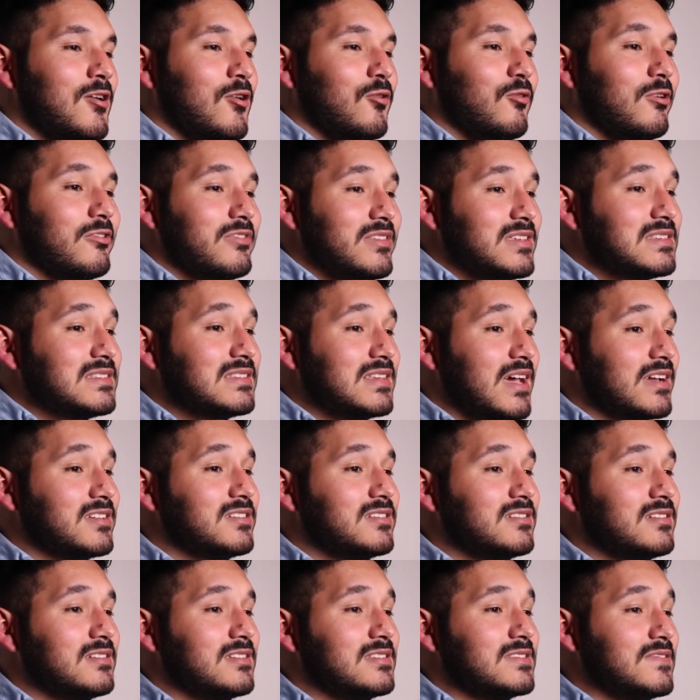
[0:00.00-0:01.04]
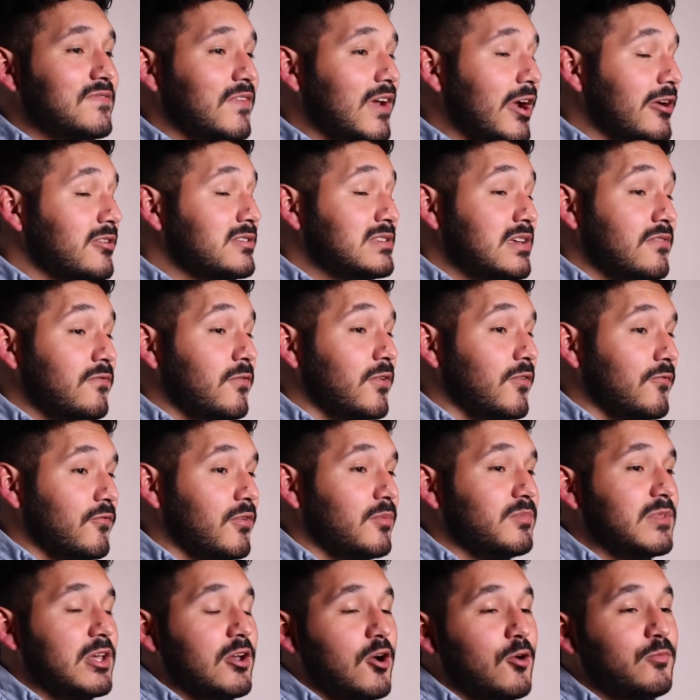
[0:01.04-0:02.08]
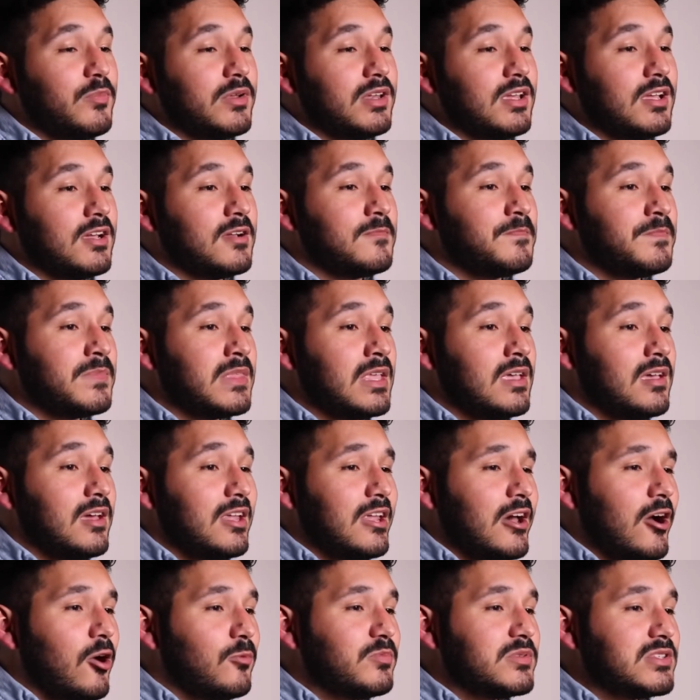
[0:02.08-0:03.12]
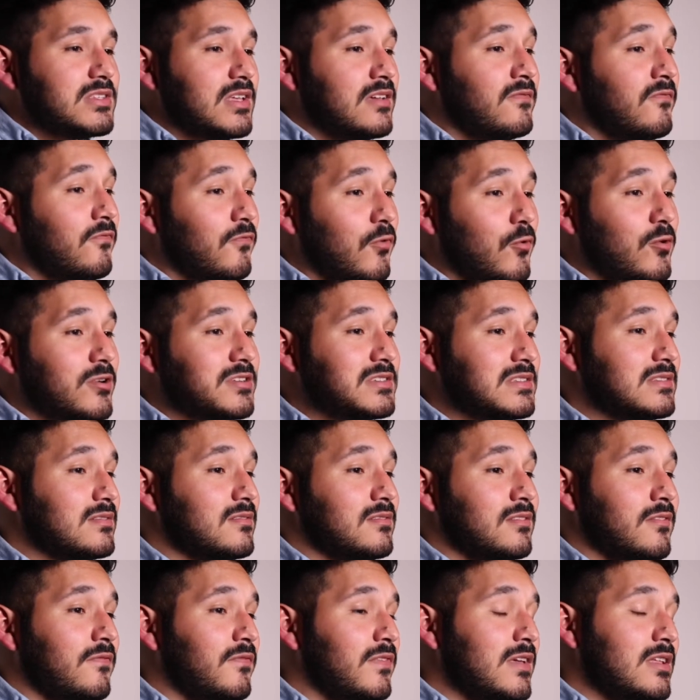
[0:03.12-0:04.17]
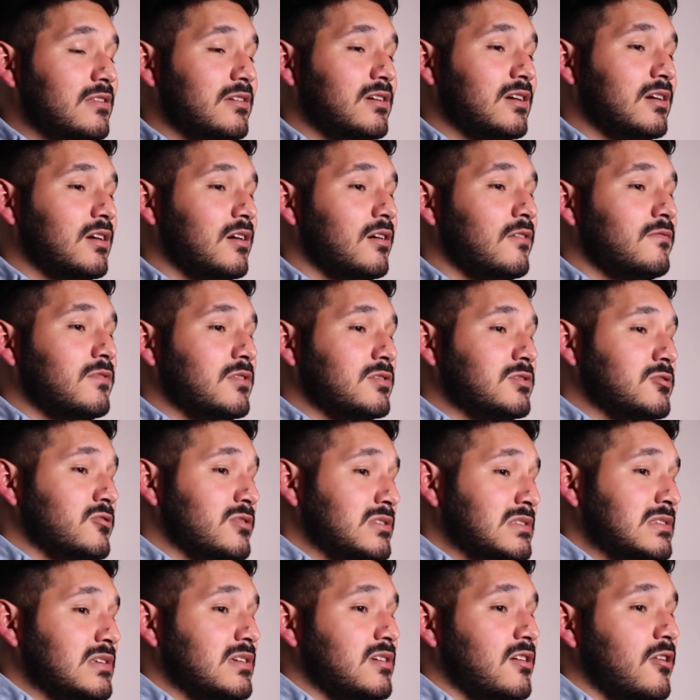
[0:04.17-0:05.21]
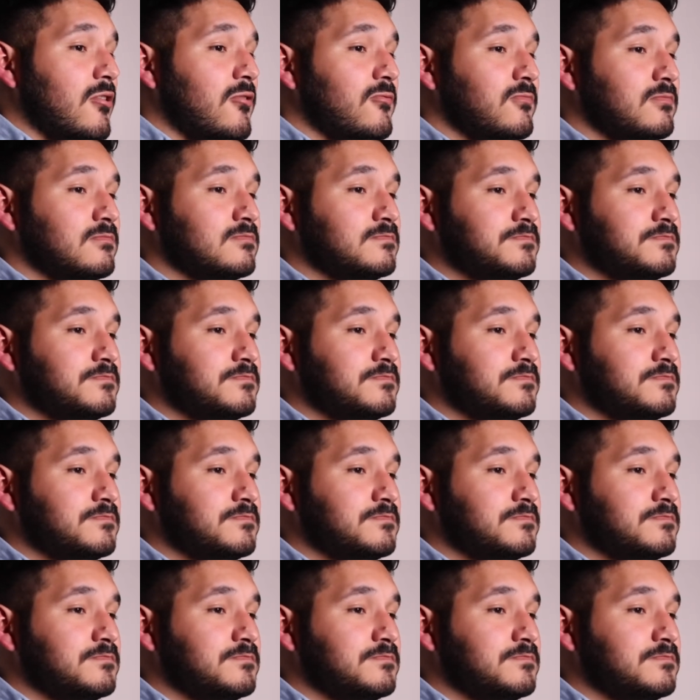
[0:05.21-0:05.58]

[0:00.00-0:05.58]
While this section is very different from the opening, it helps enforce the feeling of the tresillo.